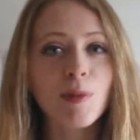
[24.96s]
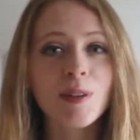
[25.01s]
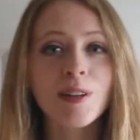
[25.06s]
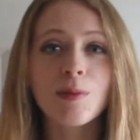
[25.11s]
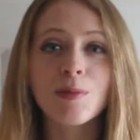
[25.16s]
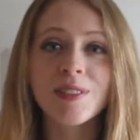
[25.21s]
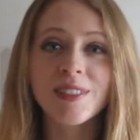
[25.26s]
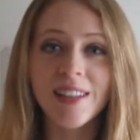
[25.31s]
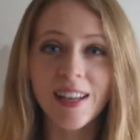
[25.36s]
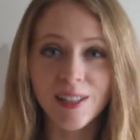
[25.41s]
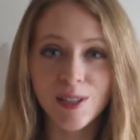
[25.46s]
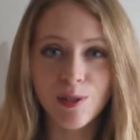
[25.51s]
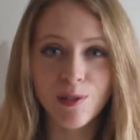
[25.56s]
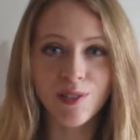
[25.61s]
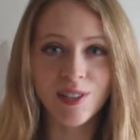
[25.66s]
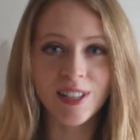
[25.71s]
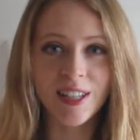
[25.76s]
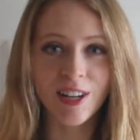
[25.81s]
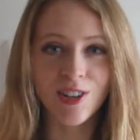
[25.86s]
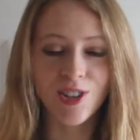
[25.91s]
been obsessed with
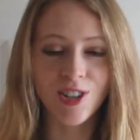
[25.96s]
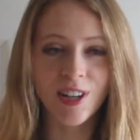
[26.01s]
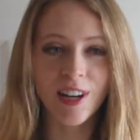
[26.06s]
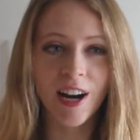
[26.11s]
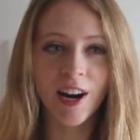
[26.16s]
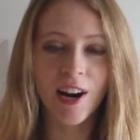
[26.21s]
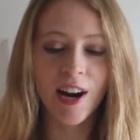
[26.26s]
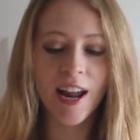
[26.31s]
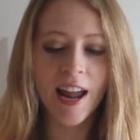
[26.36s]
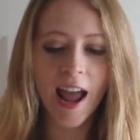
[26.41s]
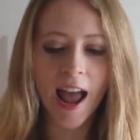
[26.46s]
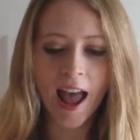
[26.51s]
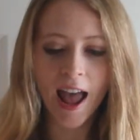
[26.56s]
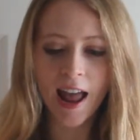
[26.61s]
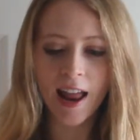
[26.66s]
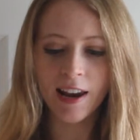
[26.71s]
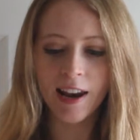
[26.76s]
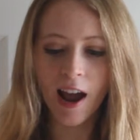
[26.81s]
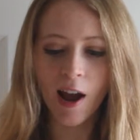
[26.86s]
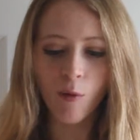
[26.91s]
stationery
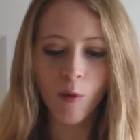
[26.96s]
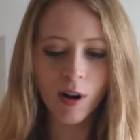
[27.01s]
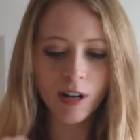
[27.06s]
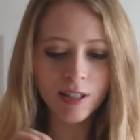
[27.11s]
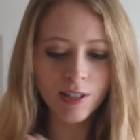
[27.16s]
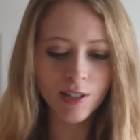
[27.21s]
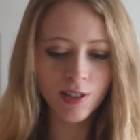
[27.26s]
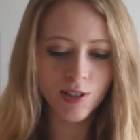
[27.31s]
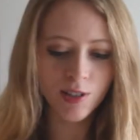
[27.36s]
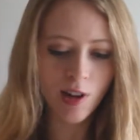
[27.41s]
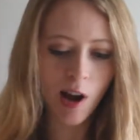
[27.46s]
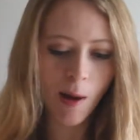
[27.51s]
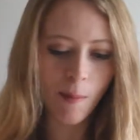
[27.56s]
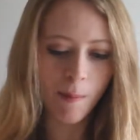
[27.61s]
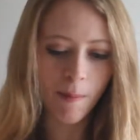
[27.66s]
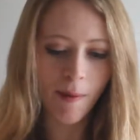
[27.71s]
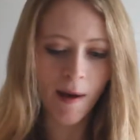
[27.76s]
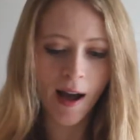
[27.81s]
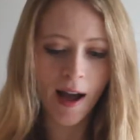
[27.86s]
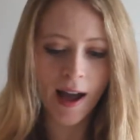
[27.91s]
and I wanted to
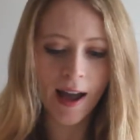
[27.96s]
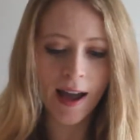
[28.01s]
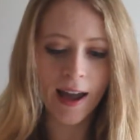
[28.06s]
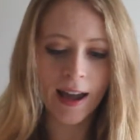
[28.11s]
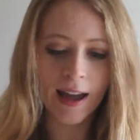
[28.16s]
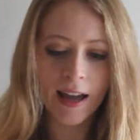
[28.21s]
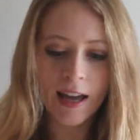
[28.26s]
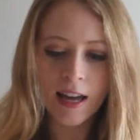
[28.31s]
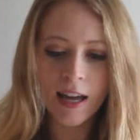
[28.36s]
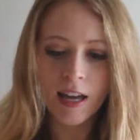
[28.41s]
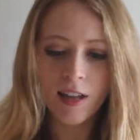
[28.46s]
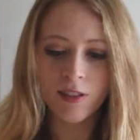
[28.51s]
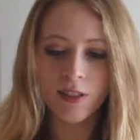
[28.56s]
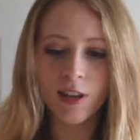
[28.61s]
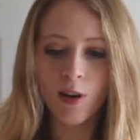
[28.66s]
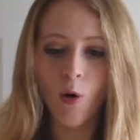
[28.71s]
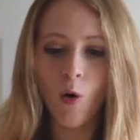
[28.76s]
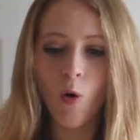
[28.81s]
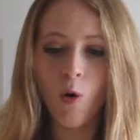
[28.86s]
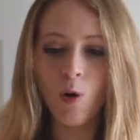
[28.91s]
stop by
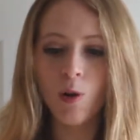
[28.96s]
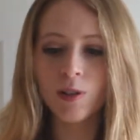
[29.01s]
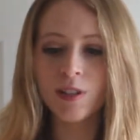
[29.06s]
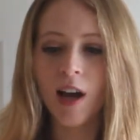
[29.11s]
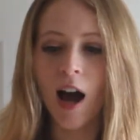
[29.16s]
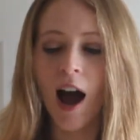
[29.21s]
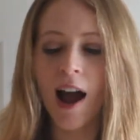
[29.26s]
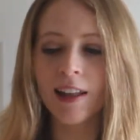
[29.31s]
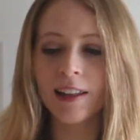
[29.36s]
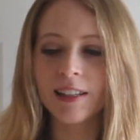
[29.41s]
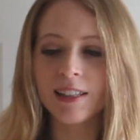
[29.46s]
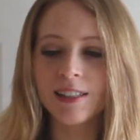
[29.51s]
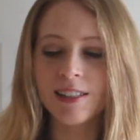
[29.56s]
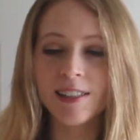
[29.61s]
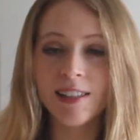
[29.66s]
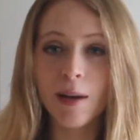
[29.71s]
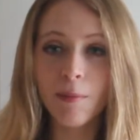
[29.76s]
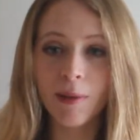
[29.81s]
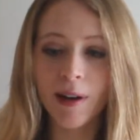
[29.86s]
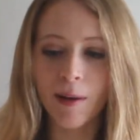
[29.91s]
the old Island
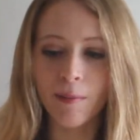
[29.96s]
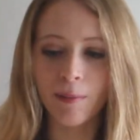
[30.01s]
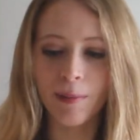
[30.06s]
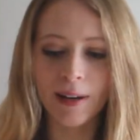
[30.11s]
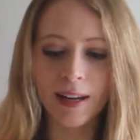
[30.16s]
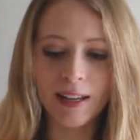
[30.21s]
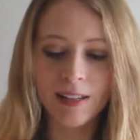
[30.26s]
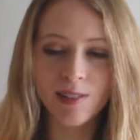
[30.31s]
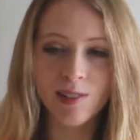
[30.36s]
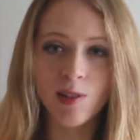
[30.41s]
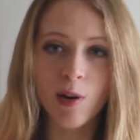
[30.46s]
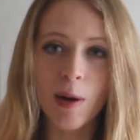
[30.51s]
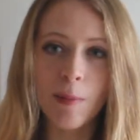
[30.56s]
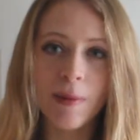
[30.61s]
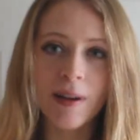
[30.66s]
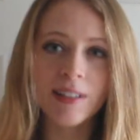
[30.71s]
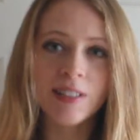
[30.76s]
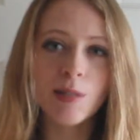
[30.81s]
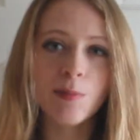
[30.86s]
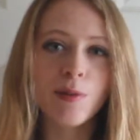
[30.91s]
Stamp Company. So I
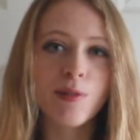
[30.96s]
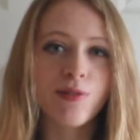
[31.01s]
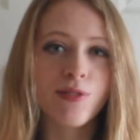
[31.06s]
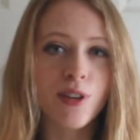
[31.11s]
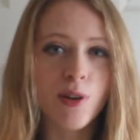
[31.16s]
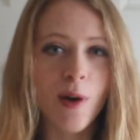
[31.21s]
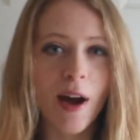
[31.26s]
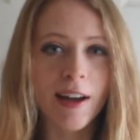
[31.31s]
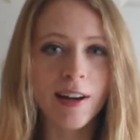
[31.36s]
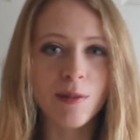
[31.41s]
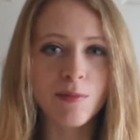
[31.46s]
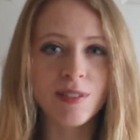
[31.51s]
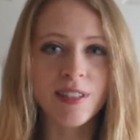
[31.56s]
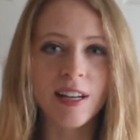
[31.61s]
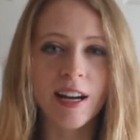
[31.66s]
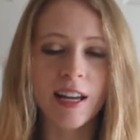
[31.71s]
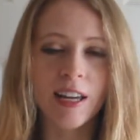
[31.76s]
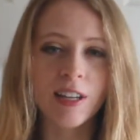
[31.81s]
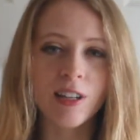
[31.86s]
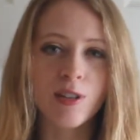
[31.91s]
picked up a few items
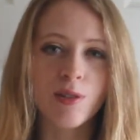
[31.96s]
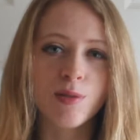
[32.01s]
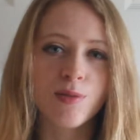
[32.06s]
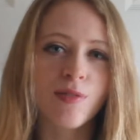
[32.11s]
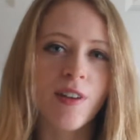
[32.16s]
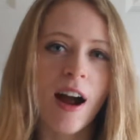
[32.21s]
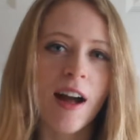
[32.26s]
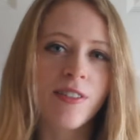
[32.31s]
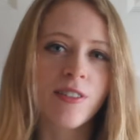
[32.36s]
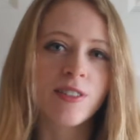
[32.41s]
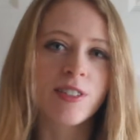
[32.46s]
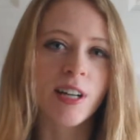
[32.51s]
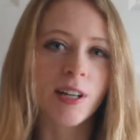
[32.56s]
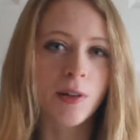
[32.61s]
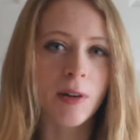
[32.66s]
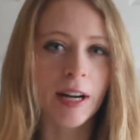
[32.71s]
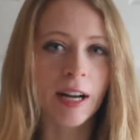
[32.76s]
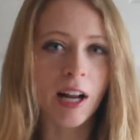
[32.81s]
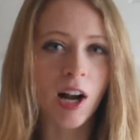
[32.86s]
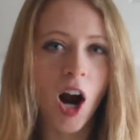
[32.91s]
that I can use for either
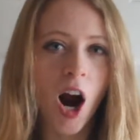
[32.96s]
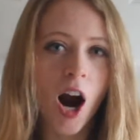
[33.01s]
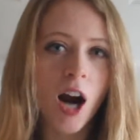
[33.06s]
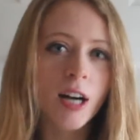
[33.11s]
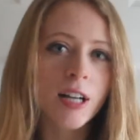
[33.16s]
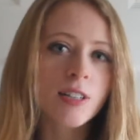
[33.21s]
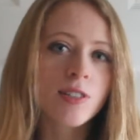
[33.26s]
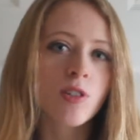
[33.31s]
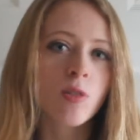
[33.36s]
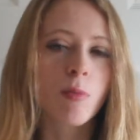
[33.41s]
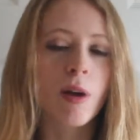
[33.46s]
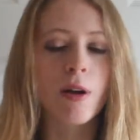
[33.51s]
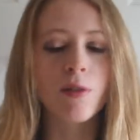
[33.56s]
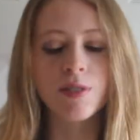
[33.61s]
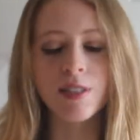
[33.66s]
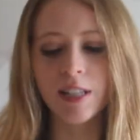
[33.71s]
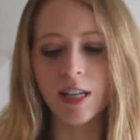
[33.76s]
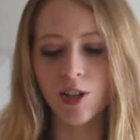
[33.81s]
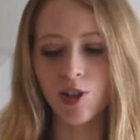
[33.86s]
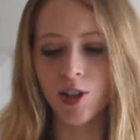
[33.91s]
decorating cards or my own
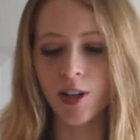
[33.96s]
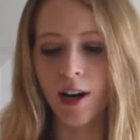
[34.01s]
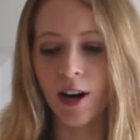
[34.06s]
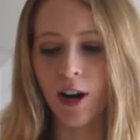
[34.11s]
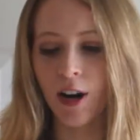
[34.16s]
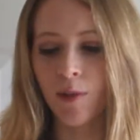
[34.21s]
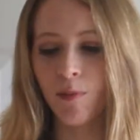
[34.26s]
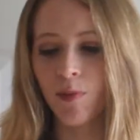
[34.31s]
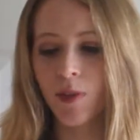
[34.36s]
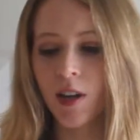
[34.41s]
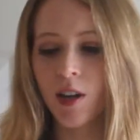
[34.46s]
stationery.